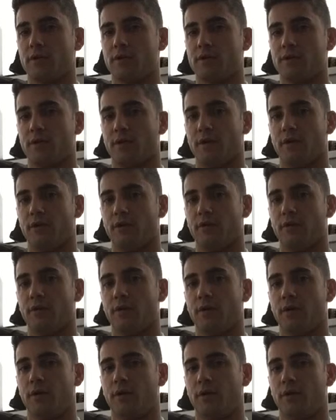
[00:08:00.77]
So
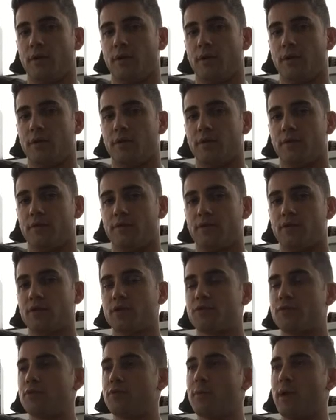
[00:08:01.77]

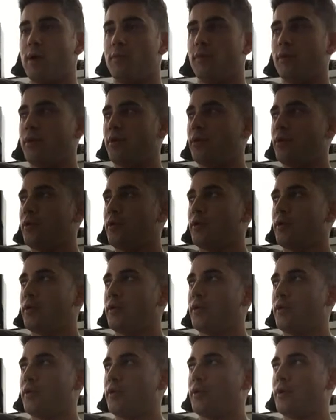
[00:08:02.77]
just remember,
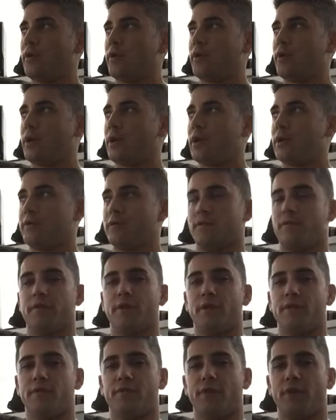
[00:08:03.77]
it's
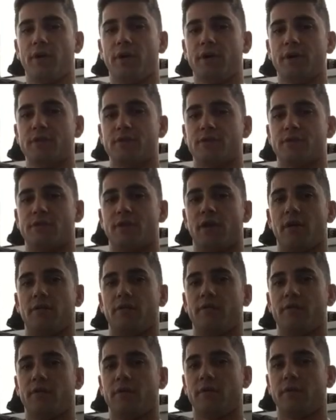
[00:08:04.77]
a fight against
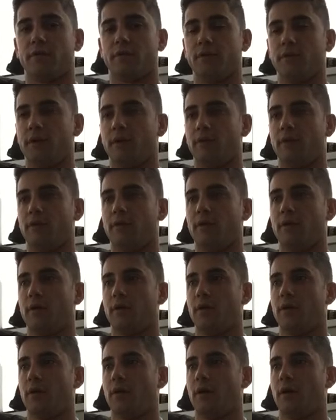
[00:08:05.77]
yourself. You know,
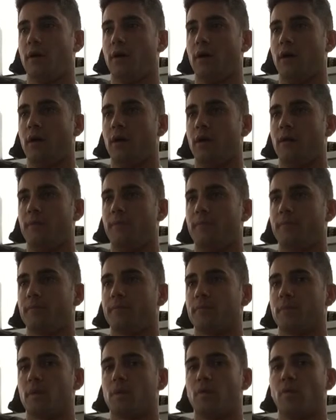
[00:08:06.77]

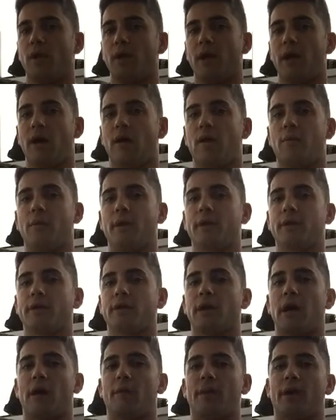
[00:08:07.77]
right now I'm
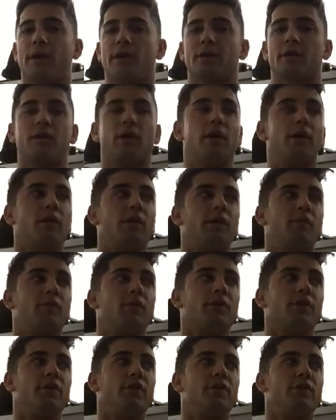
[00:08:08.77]
on a cut. I'm
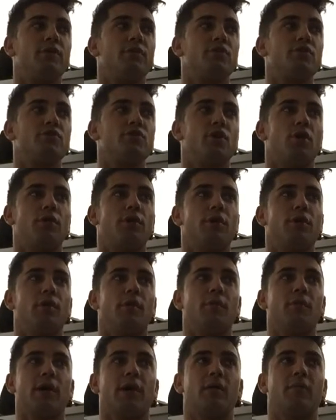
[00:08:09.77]
looking to do a show here.
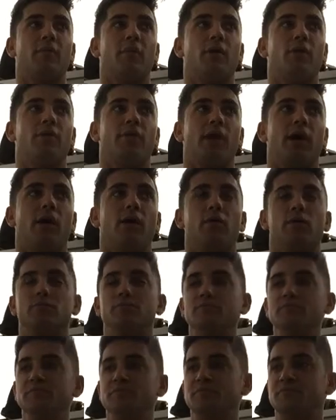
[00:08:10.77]
I'm about a month
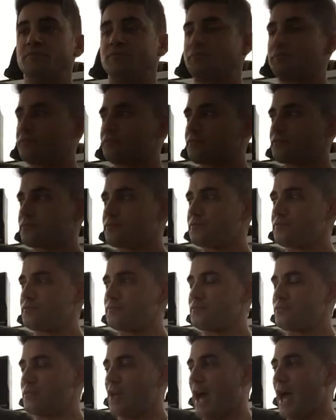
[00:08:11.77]
out.
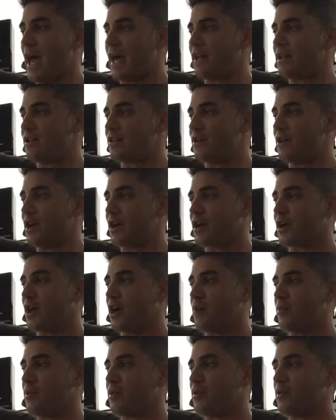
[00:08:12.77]
I had a little
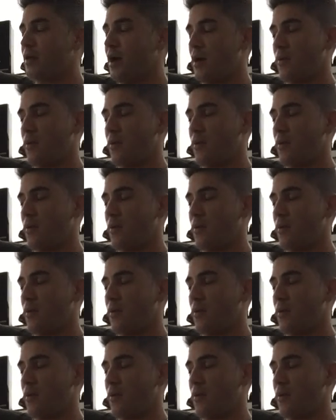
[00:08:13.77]
hiccup.